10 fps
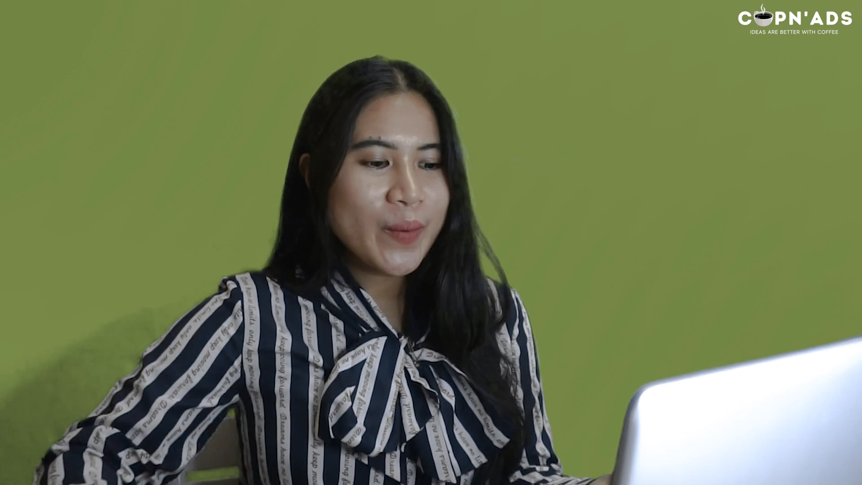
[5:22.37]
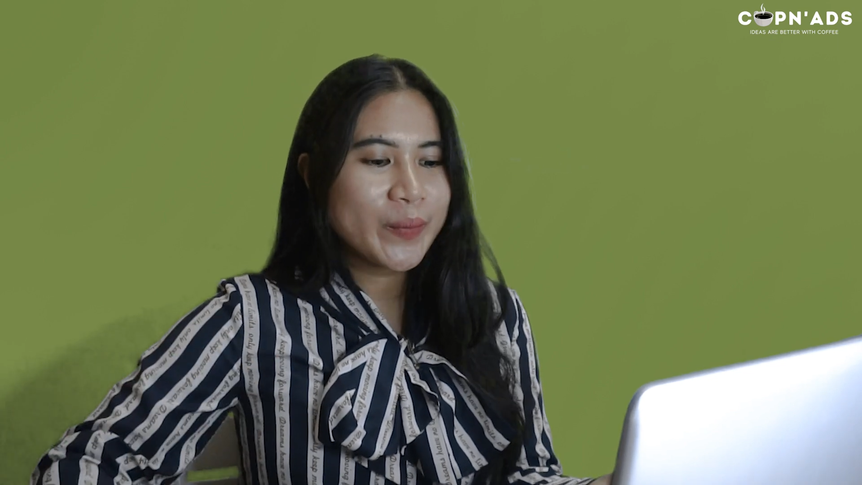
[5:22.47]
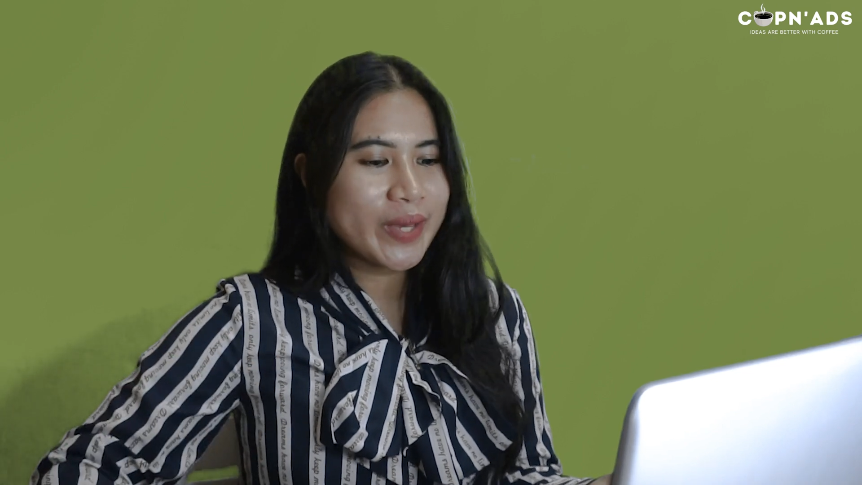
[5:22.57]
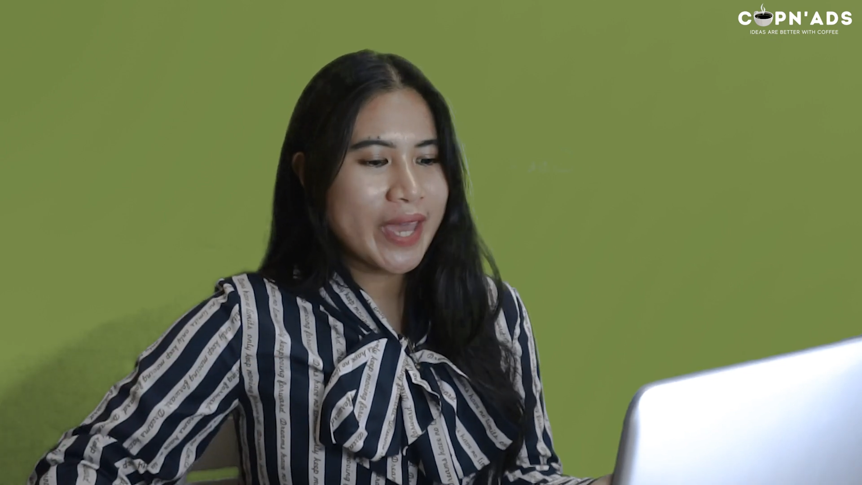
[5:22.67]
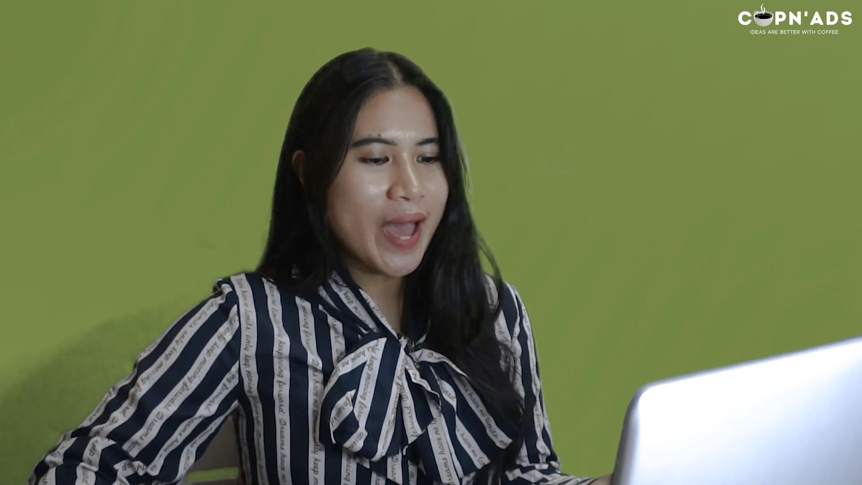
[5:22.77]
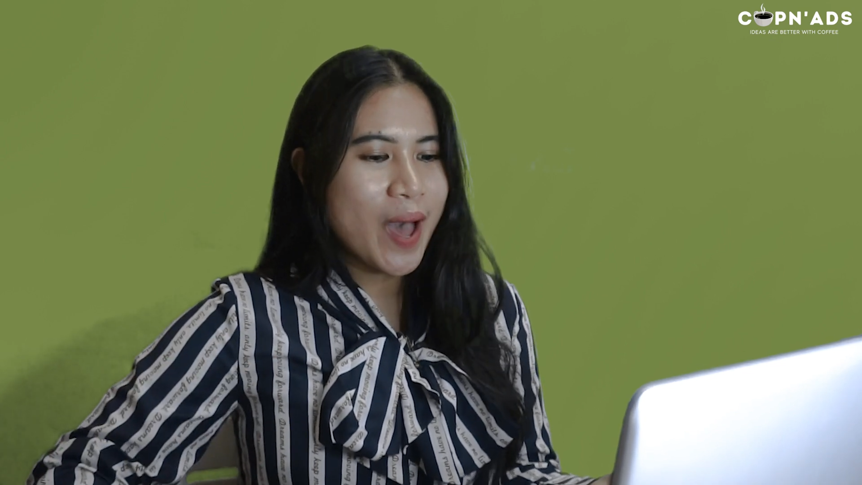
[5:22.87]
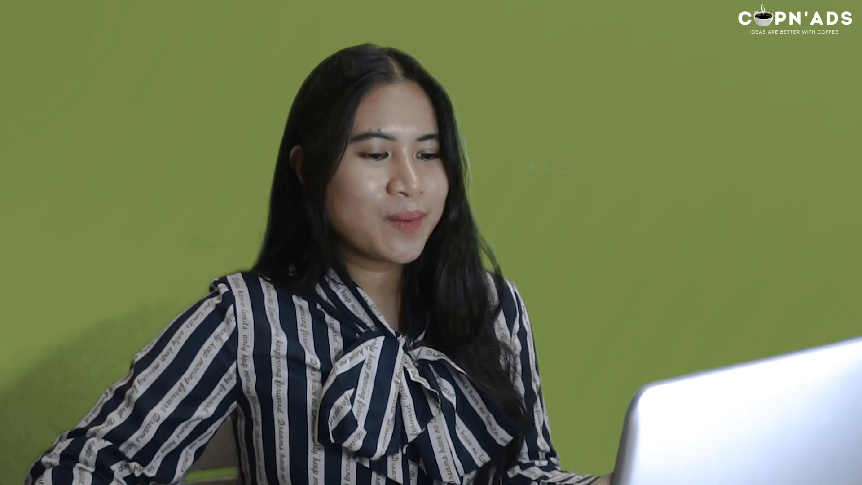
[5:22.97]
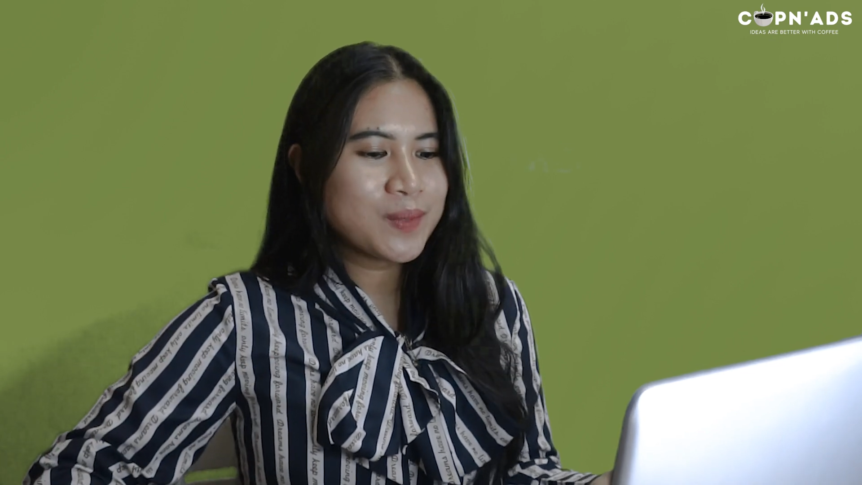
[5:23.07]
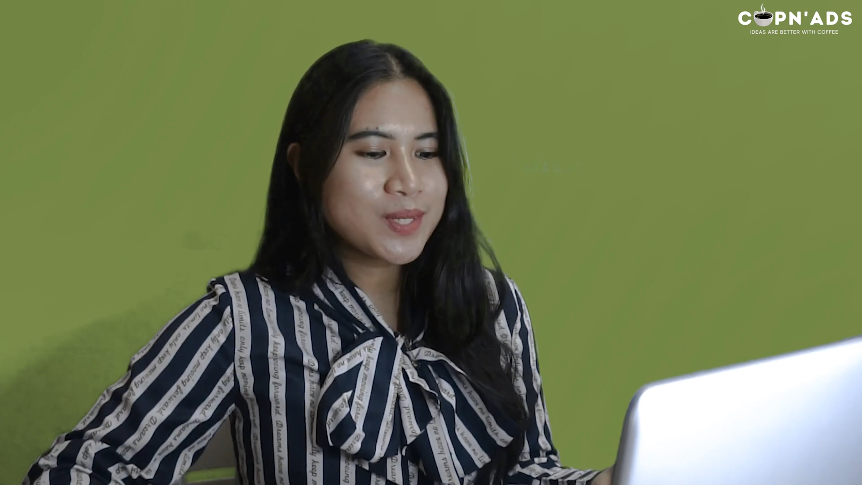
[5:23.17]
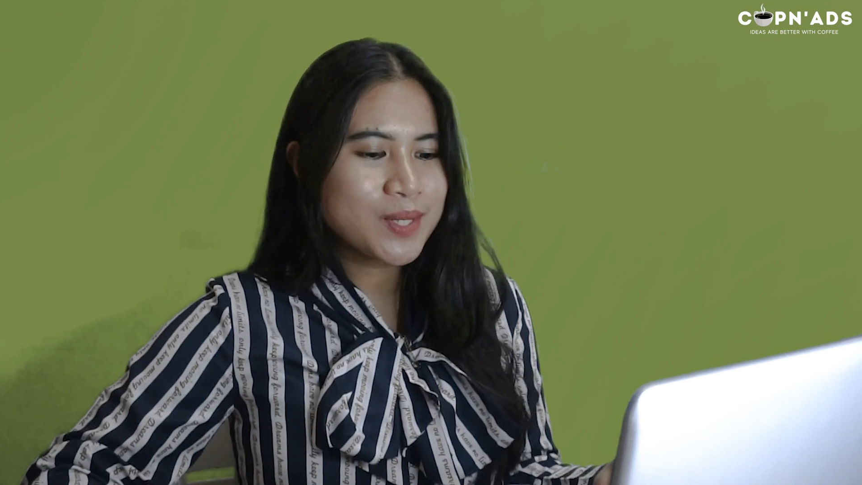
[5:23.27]
Okay,
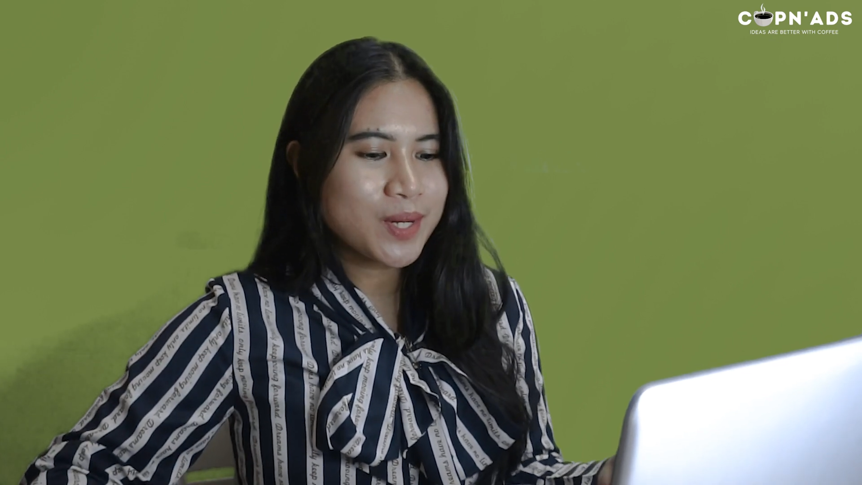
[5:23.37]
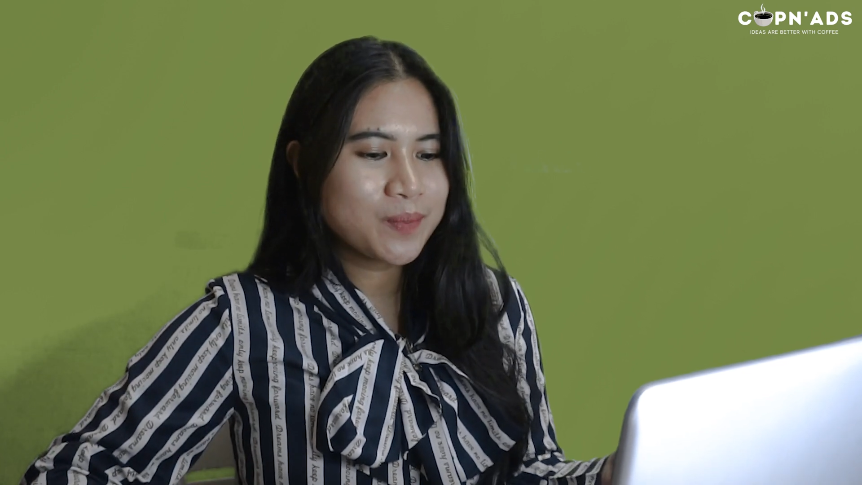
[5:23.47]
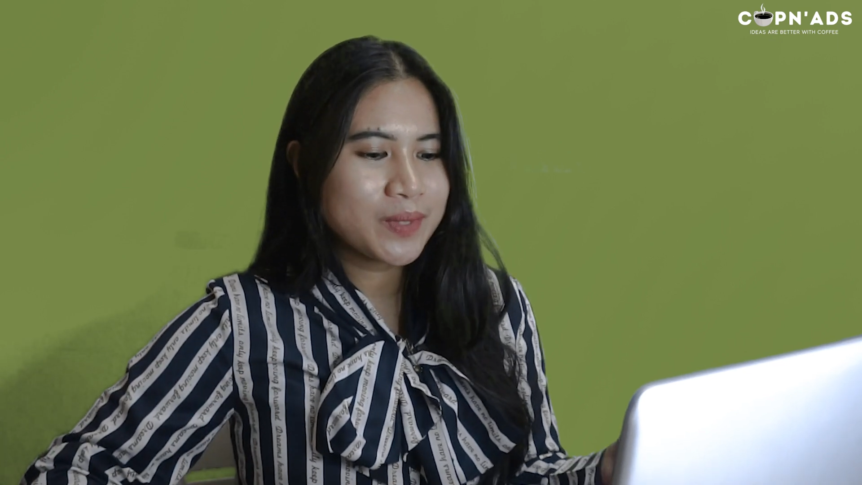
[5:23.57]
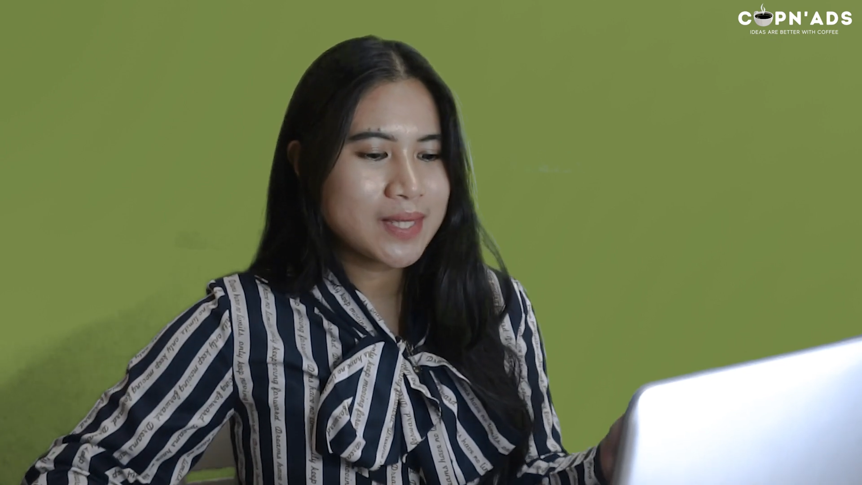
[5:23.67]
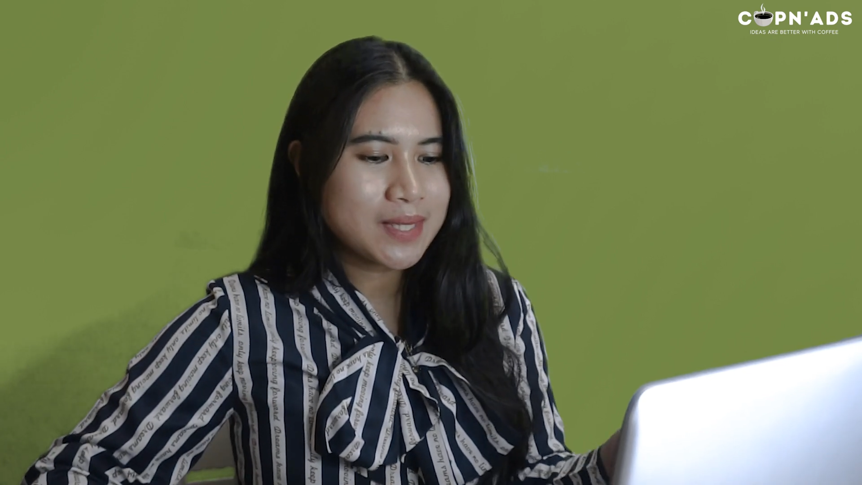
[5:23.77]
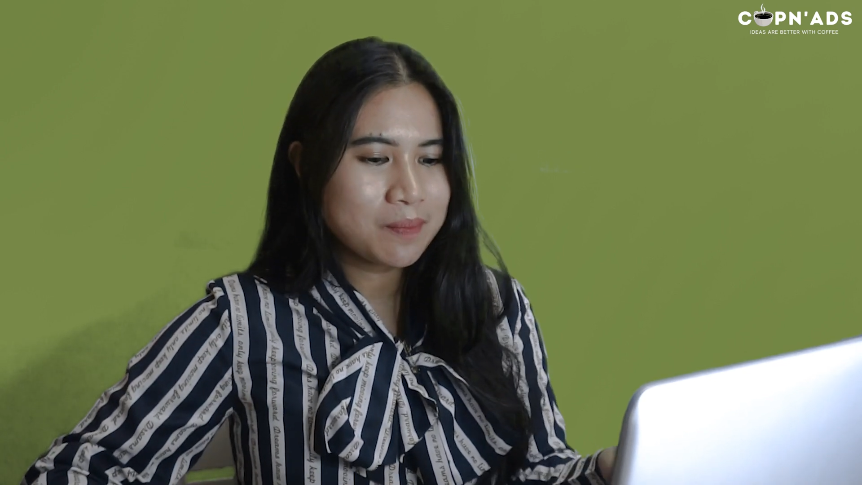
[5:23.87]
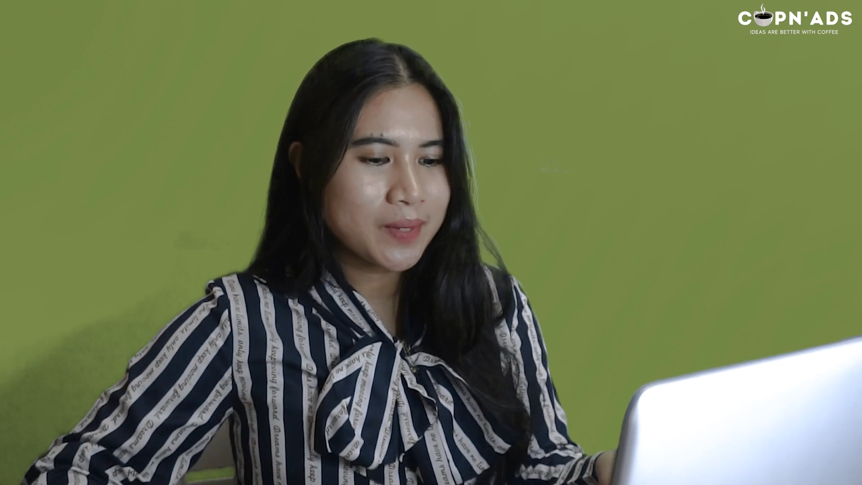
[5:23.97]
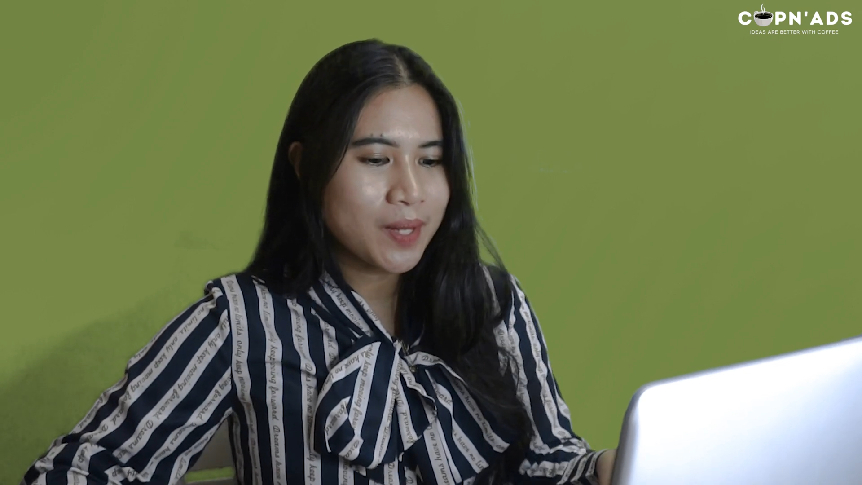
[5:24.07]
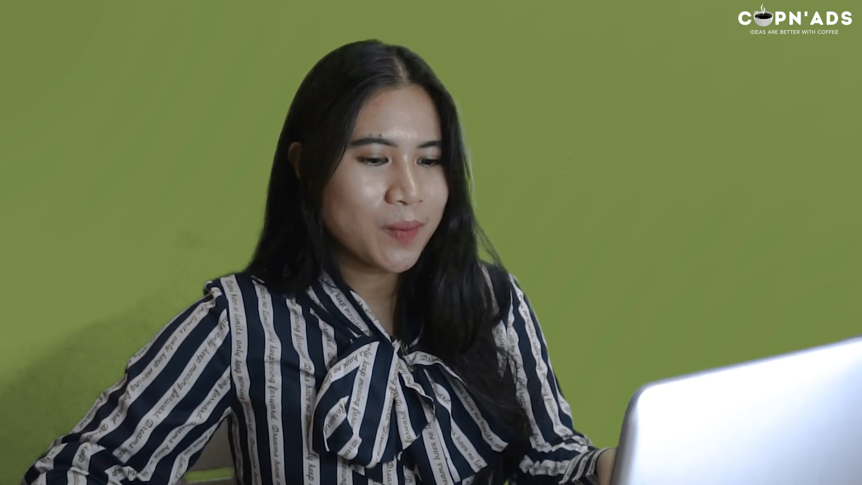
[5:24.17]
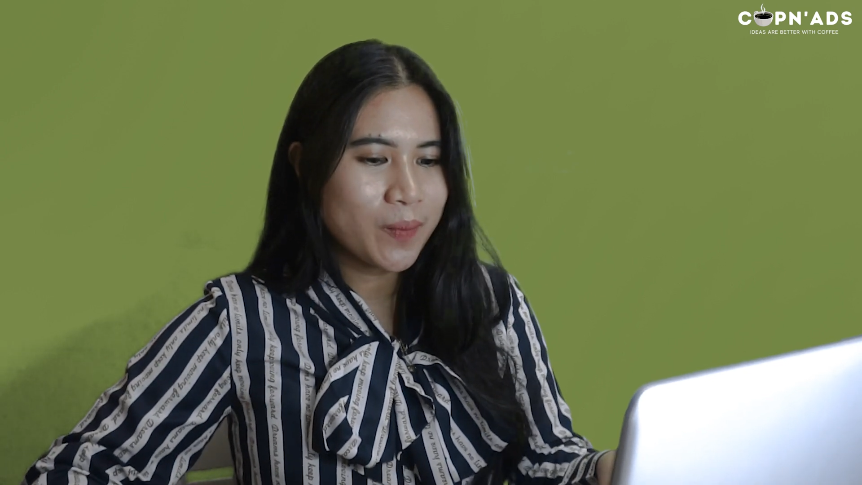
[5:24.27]
I will start with a typical